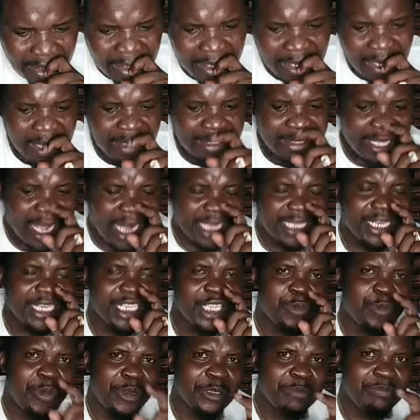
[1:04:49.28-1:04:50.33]
And that
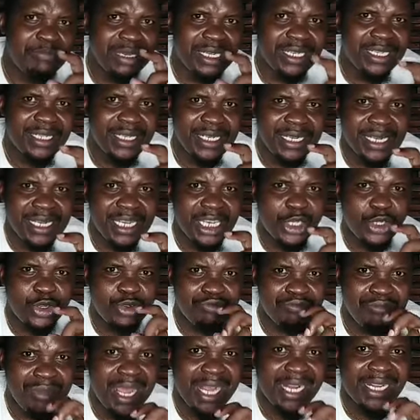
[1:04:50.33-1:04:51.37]
responsibility is to
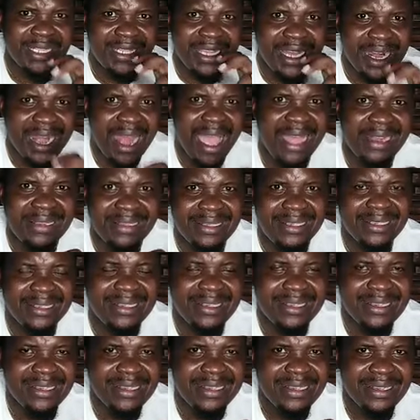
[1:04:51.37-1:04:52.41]
make the land
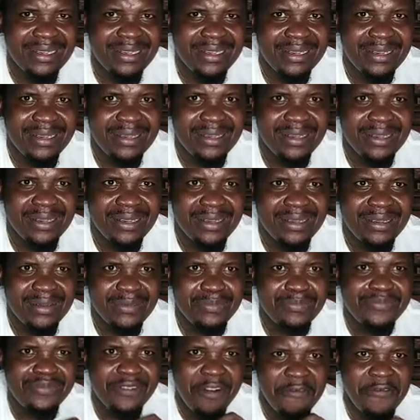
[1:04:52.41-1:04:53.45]

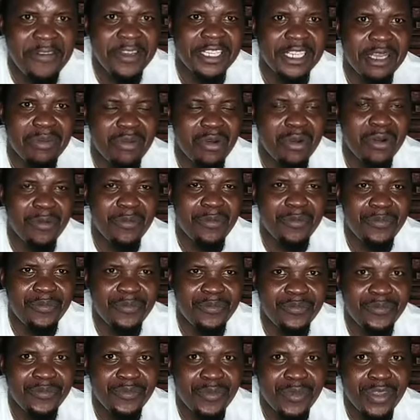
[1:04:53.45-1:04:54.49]
profitable
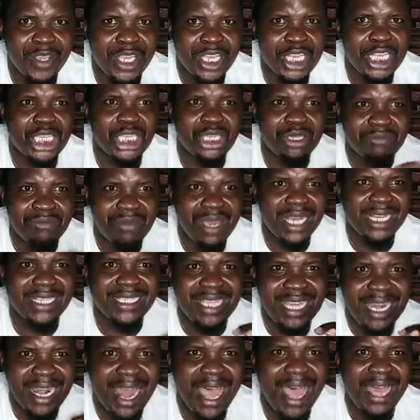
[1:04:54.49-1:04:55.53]
is to make
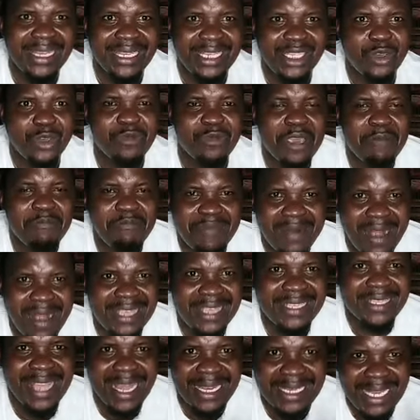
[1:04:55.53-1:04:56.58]
the land to be a place
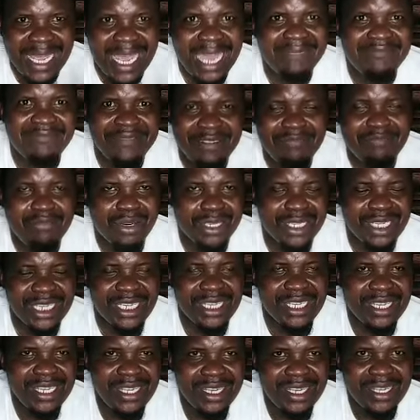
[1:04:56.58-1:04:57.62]
that everybody
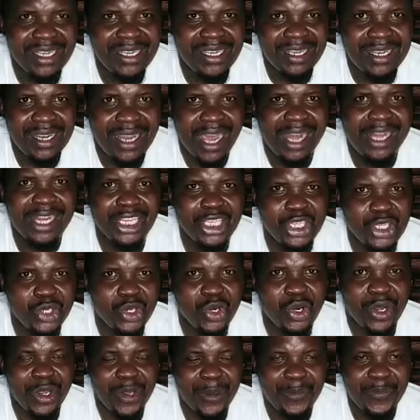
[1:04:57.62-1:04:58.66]
can
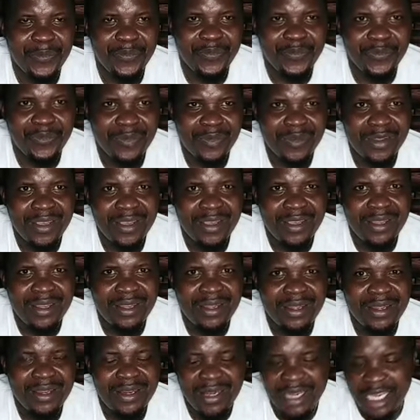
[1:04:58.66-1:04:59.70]
enjoy.
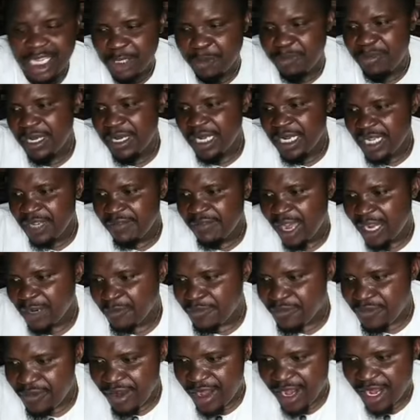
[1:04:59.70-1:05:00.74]
Let's believe and
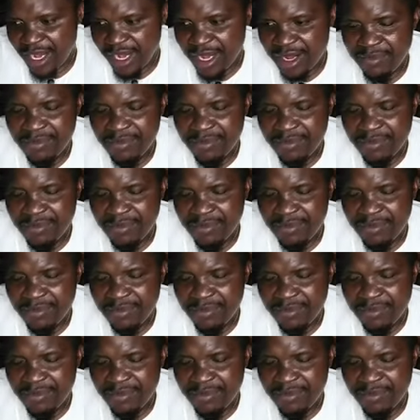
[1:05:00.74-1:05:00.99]
pray.